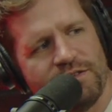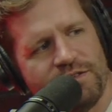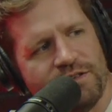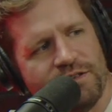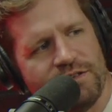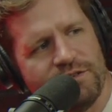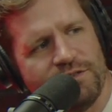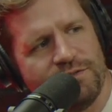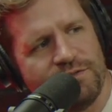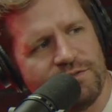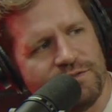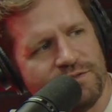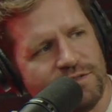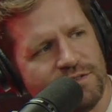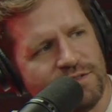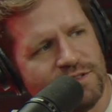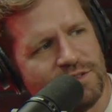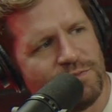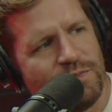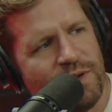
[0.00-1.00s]
too.
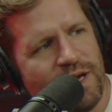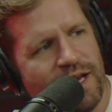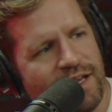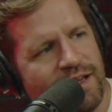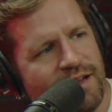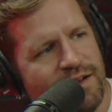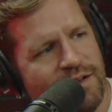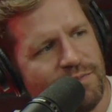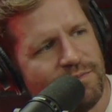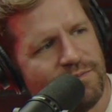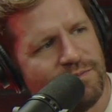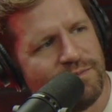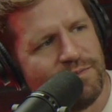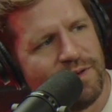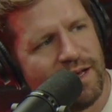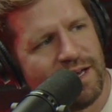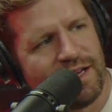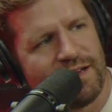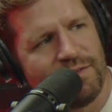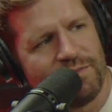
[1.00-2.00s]
Just packing up
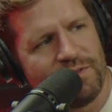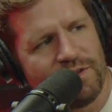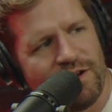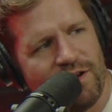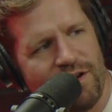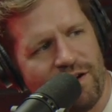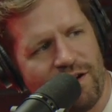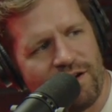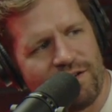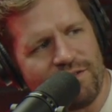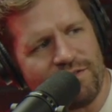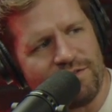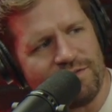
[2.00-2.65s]
the car.